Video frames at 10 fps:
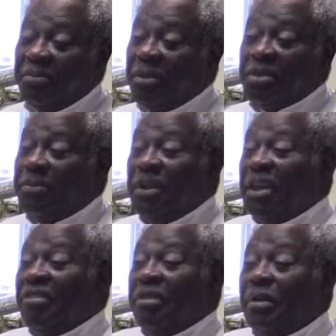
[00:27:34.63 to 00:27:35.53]
You must
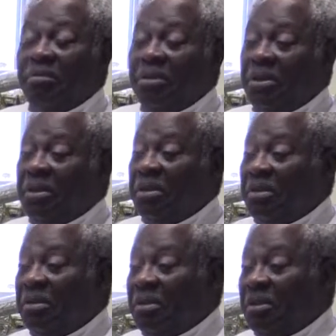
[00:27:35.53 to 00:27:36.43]
believe him.
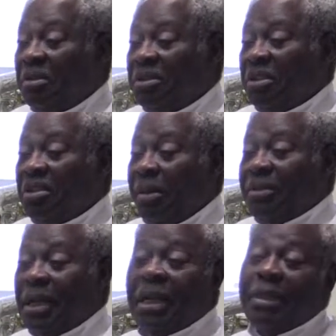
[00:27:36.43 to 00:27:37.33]

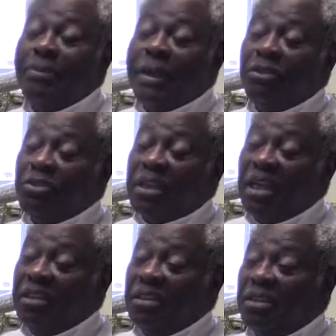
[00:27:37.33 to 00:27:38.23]
When said,